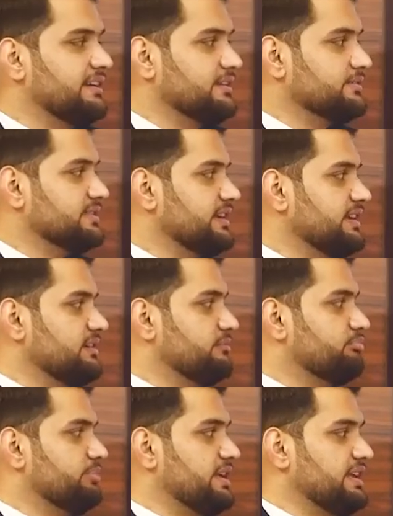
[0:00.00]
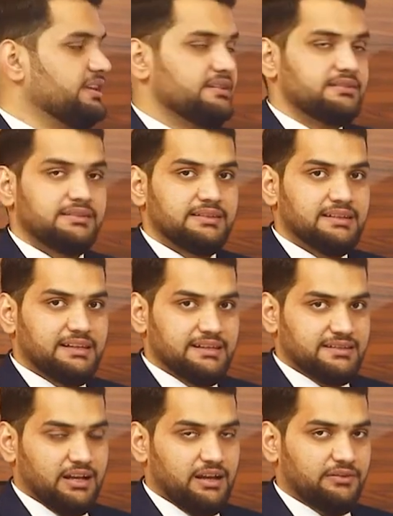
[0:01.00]
You see, P
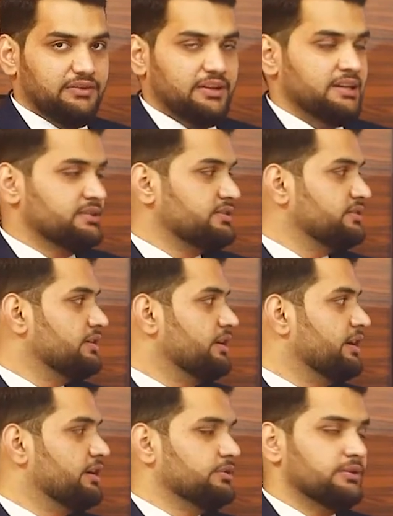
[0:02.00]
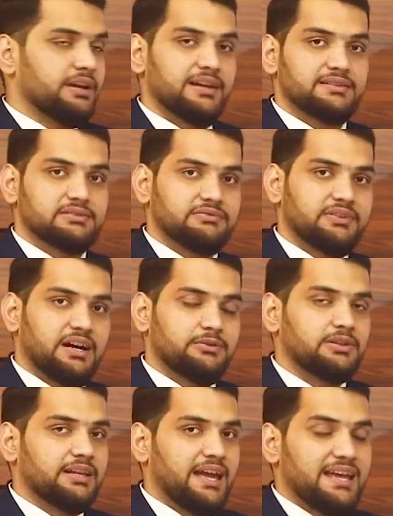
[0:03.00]
is a consonant, O is a
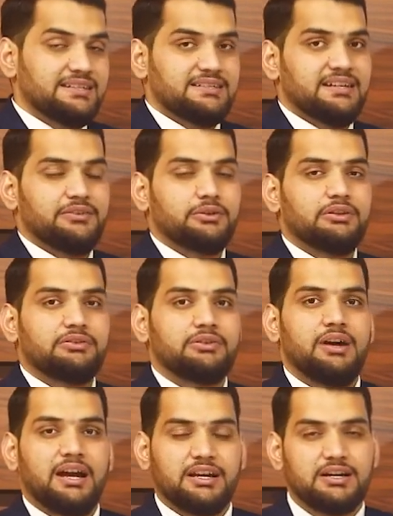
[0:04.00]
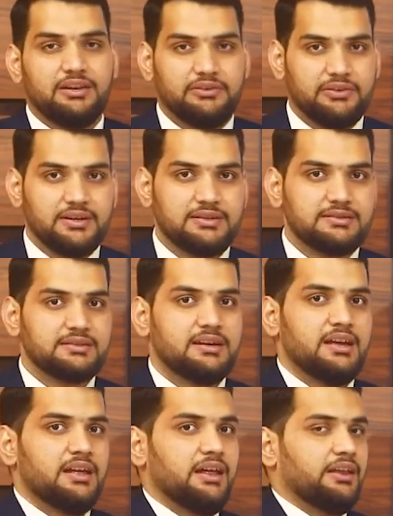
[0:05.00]
vowel, and T is also a consonant.
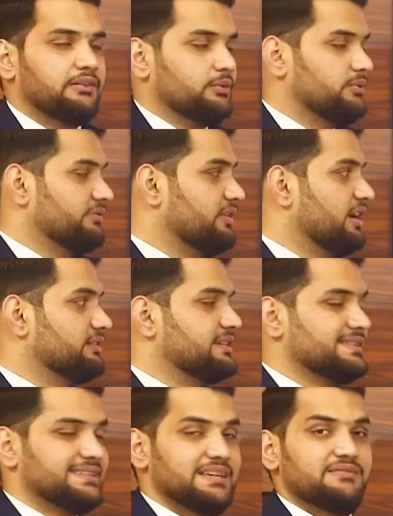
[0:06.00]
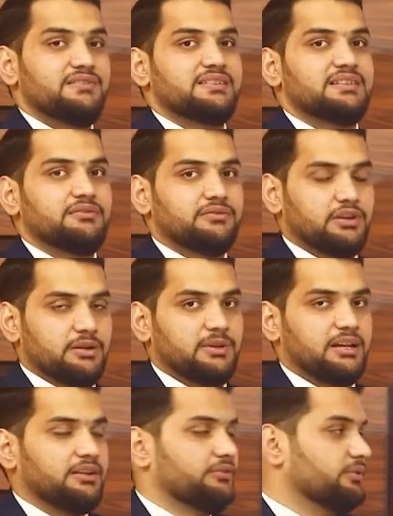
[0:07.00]
So, we've got the CVC
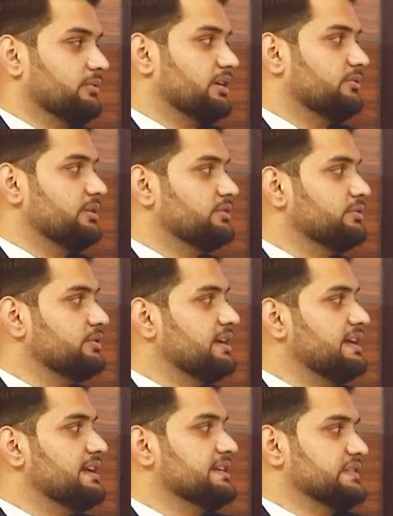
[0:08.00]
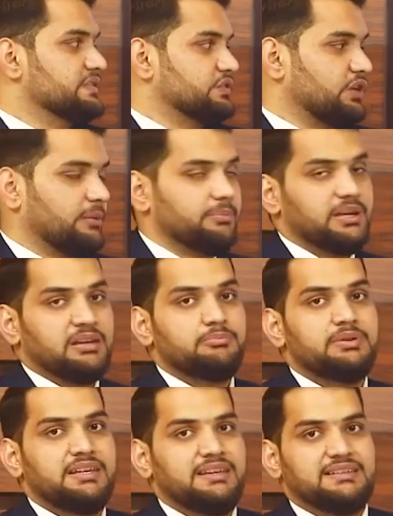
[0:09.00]
formula. So, what do?
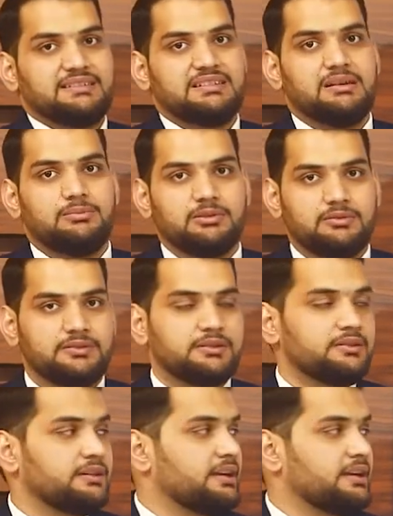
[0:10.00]
Stopping. P is doubled.